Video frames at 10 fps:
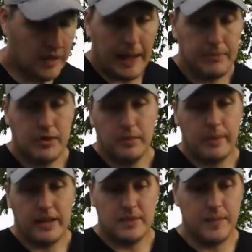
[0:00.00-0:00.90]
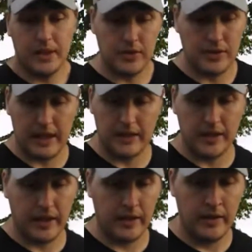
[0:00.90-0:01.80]
the absolute best mixers out
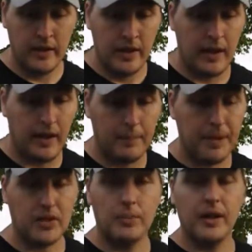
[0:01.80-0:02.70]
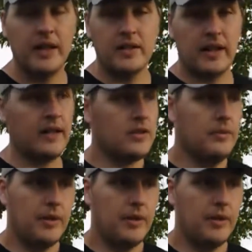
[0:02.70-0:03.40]
there. I picked their brains and asked them,